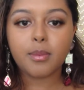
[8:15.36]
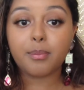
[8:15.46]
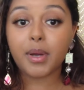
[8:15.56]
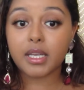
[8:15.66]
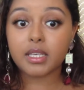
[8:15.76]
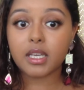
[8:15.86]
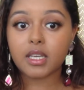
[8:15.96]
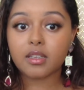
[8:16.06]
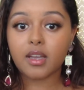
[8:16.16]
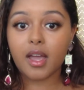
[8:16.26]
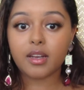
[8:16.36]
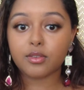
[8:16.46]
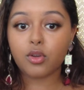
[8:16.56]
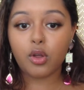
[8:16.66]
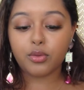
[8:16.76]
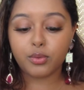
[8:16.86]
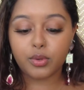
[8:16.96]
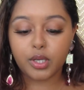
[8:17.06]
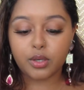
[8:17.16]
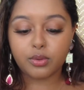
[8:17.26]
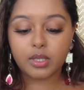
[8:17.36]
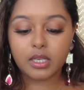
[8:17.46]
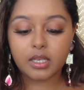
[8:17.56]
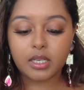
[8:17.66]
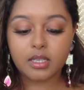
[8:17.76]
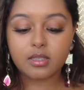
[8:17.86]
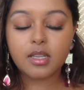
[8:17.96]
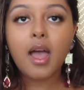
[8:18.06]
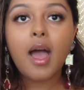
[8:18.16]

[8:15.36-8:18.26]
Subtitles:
baking and contouring routine is